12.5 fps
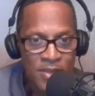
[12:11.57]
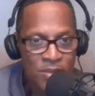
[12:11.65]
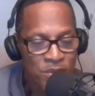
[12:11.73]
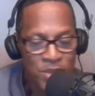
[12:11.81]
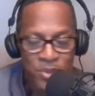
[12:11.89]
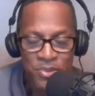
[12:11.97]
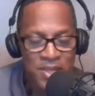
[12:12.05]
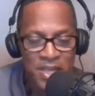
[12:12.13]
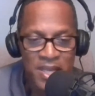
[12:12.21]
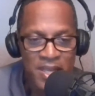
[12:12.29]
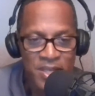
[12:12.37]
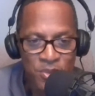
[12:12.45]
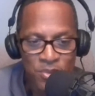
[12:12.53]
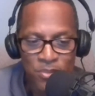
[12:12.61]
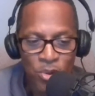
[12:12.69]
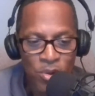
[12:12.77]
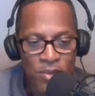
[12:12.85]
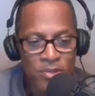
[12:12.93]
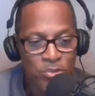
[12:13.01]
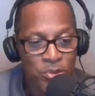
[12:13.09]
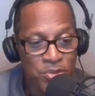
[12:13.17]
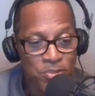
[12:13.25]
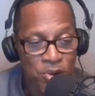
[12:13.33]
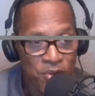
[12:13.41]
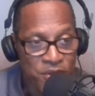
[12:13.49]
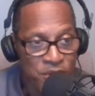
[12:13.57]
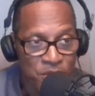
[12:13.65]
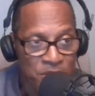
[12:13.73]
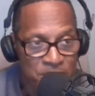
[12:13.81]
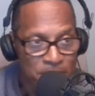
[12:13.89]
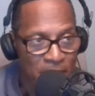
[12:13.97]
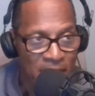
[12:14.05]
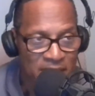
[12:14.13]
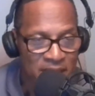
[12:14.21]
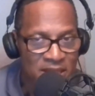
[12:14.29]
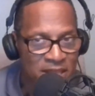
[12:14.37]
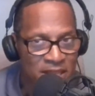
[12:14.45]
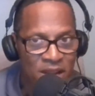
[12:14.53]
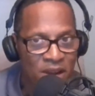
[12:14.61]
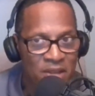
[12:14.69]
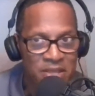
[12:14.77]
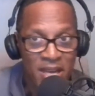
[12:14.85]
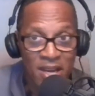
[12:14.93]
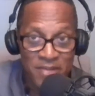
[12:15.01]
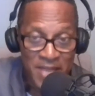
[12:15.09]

When you was a kid, we was more curious back then than they are now.